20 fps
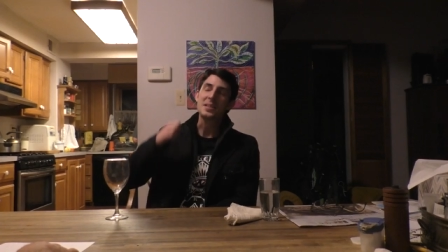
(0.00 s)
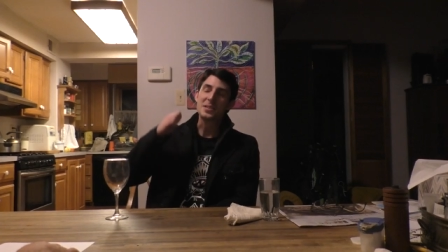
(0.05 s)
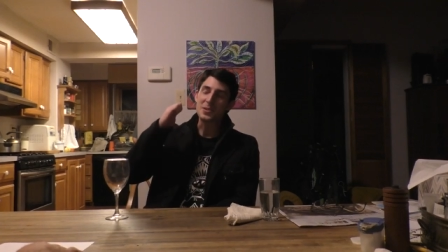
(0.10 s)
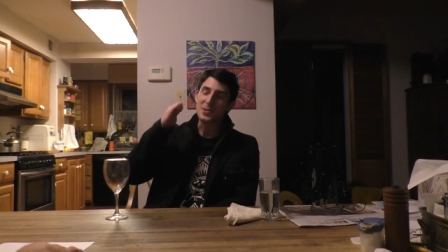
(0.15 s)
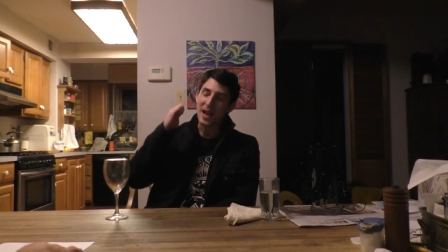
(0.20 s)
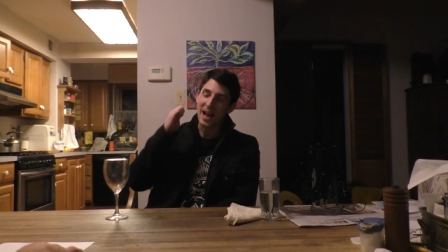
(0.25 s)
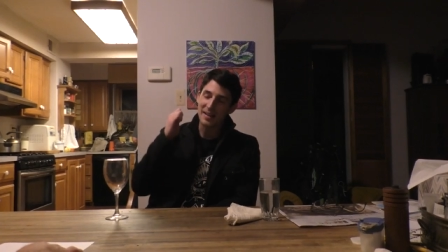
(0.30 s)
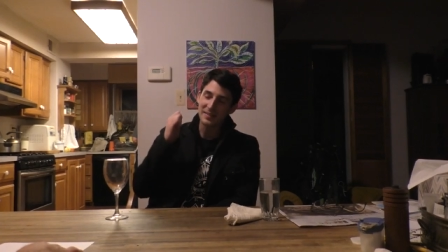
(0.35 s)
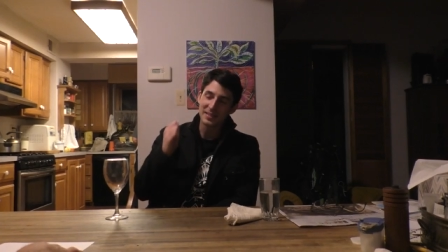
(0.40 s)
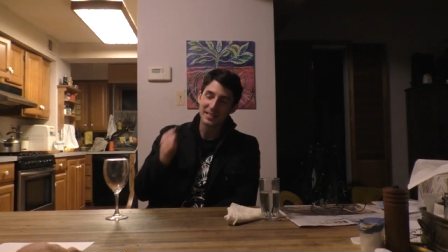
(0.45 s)

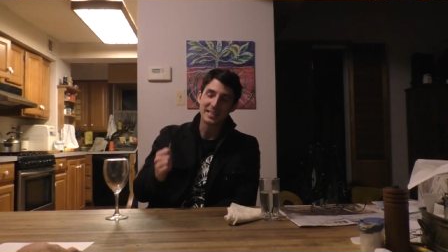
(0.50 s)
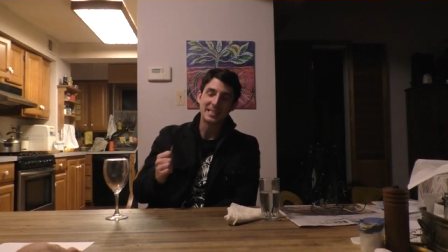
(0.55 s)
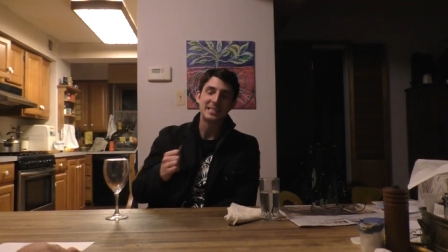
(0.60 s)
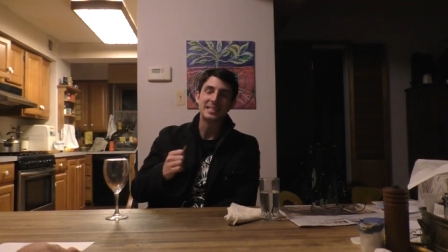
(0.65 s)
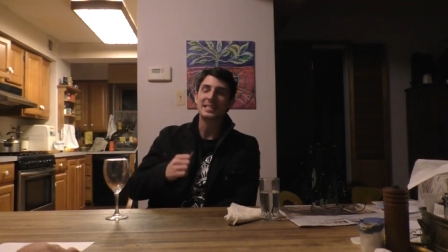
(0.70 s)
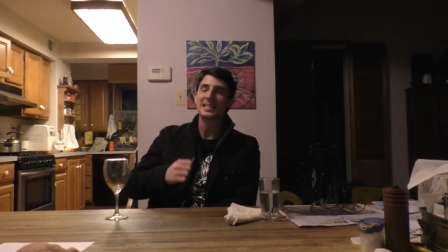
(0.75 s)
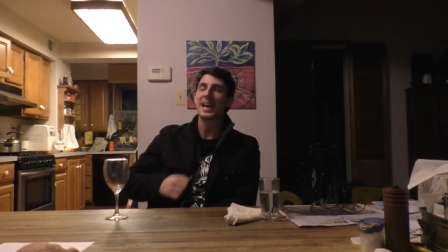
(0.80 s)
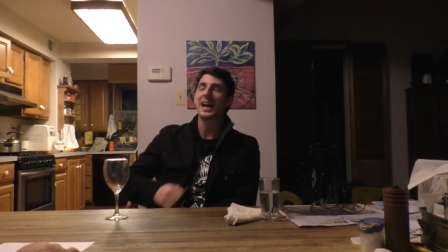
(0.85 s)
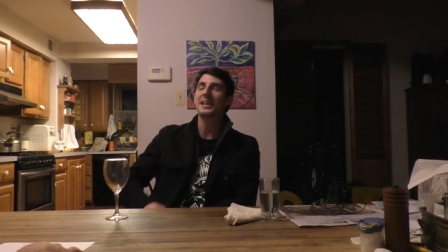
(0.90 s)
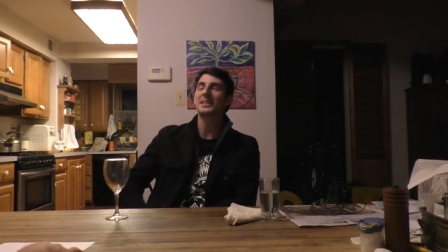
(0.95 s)
you have it
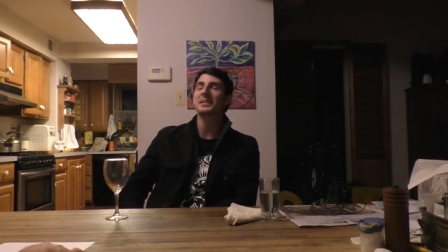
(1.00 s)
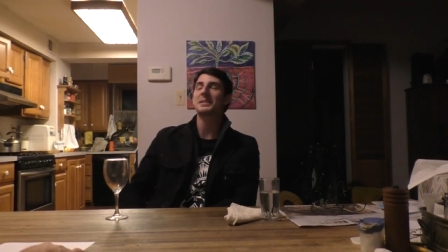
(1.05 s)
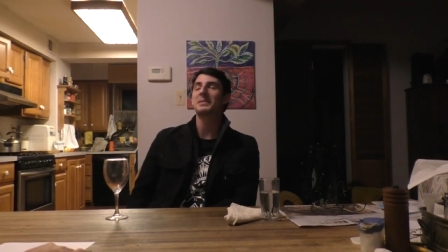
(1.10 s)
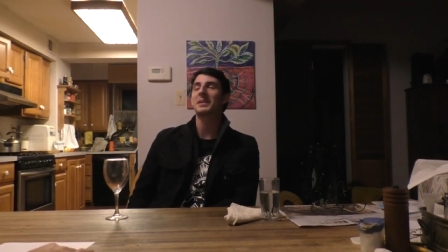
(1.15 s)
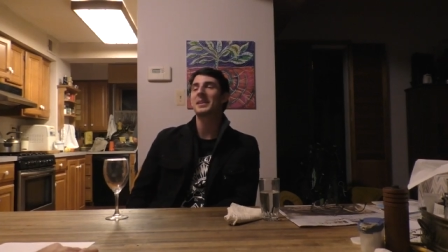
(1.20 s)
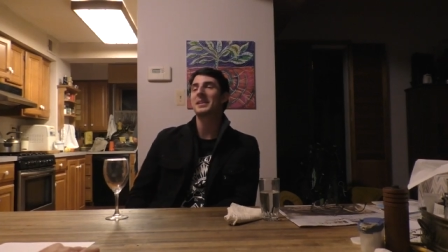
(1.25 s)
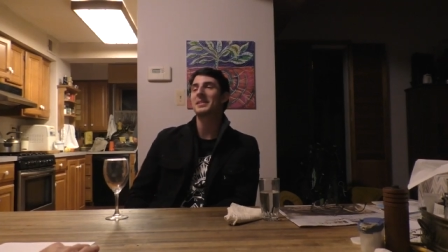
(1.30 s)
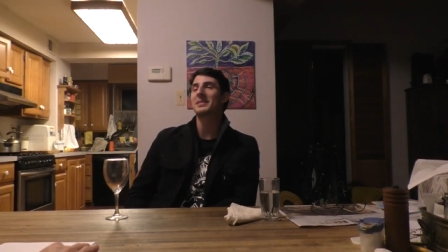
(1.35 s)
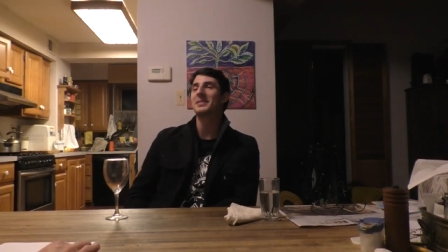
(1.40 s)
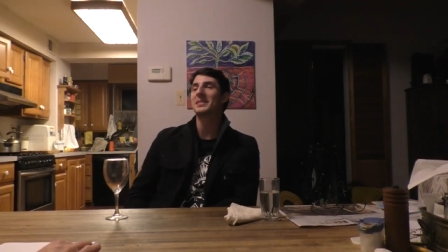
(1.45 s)
exactly
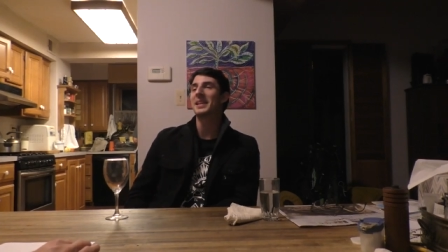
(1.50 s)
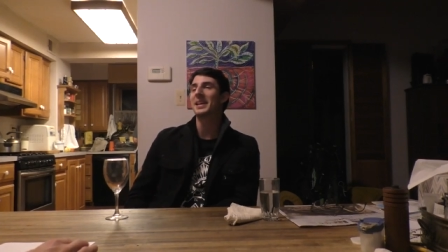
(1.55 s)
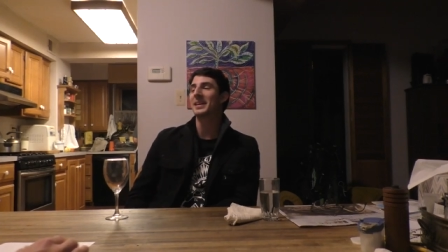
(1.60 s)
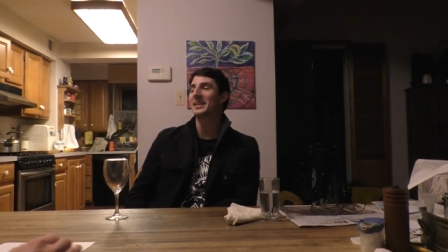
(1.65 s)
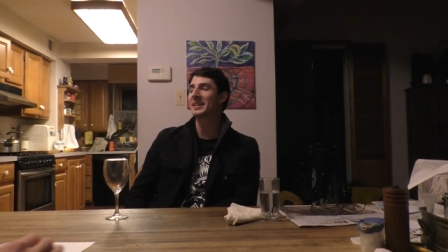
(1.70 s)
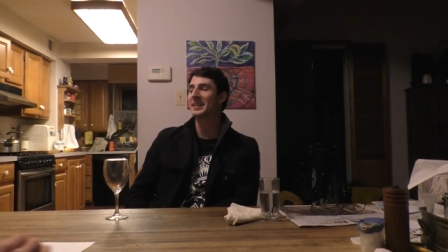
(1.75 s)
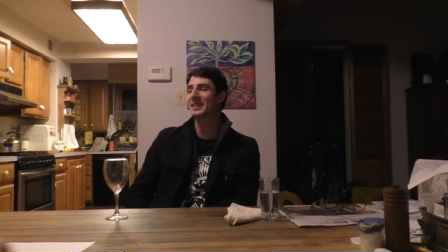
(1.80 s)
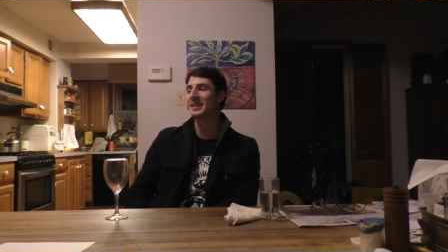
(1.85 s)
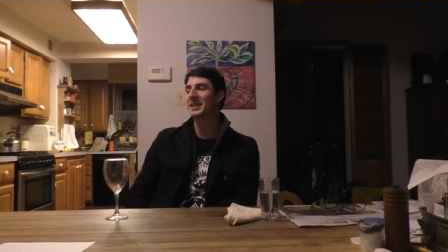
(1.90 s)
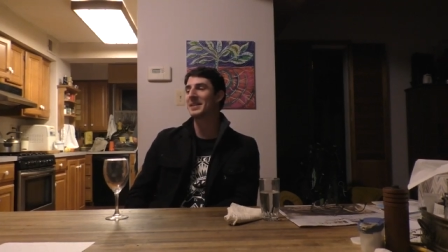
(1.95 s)
right. You
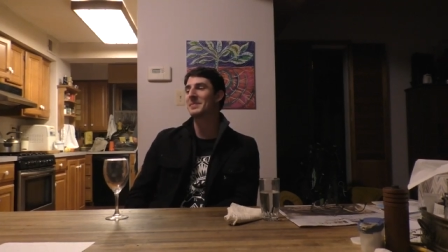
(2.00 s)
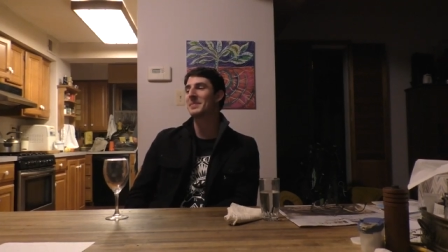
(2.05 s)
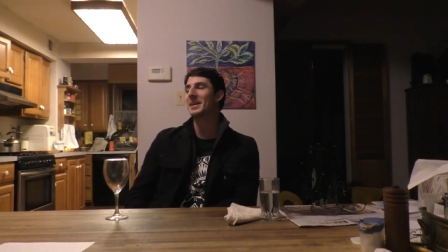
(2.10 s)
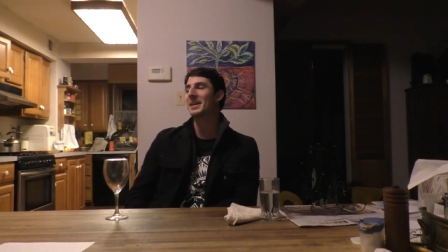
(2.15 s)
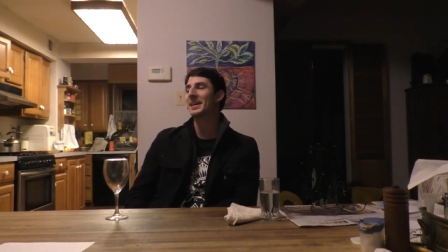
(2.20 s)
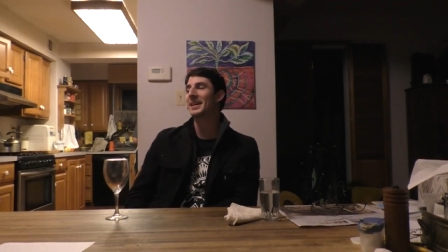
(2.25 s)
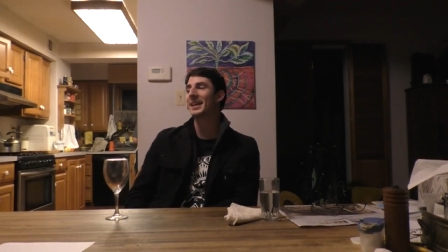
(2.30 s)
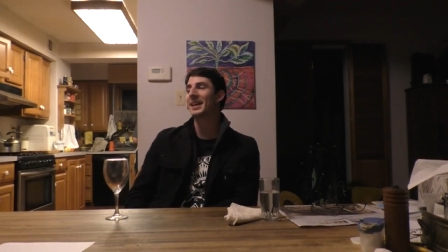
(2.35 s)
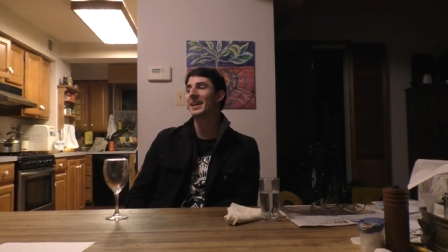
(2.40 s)
nailed it there, Mike.